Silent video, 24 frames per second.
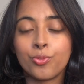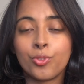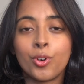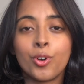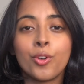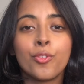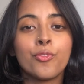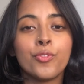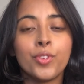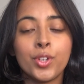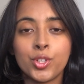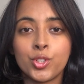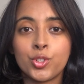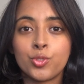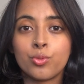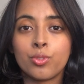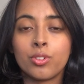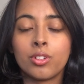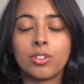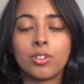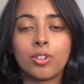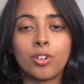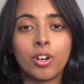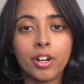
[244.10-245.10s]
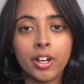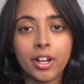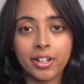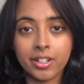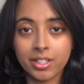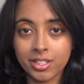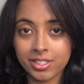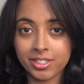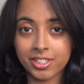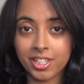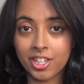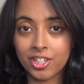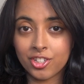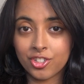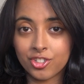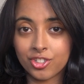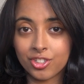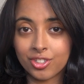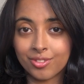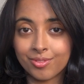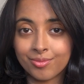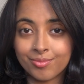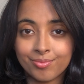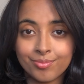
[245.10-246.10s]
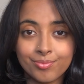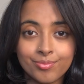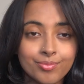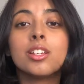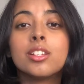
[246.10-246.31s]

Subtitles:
for visual organization.